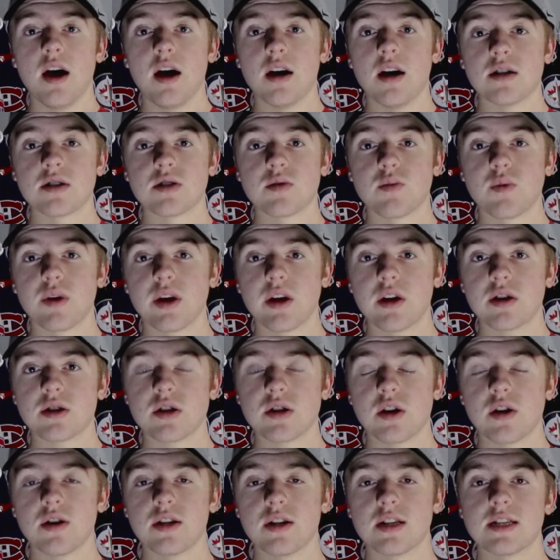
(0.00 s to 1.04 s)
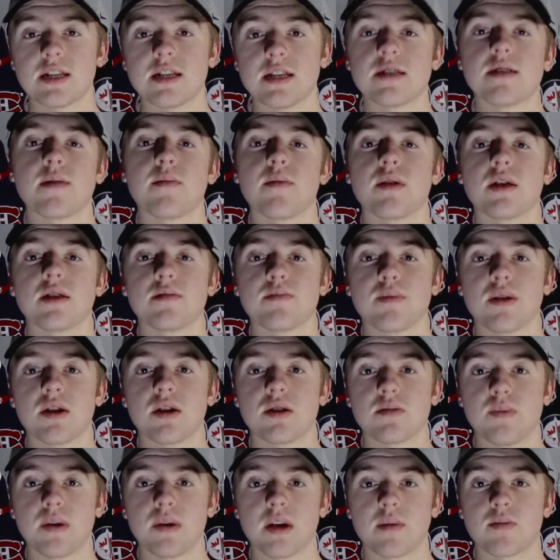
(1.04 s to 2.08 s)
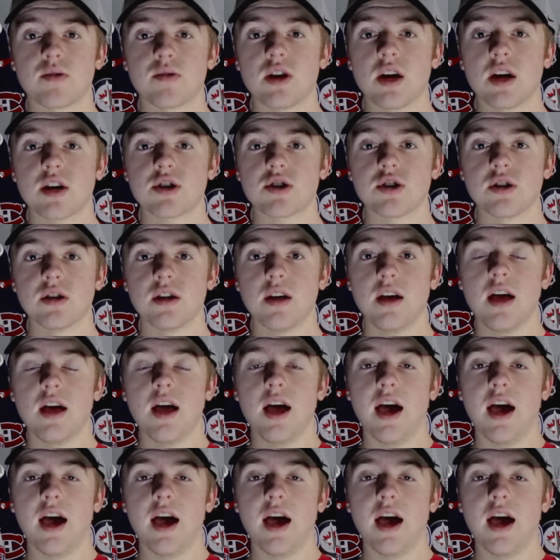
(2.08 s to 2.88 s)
So we are starting to see some of these players pick up traction,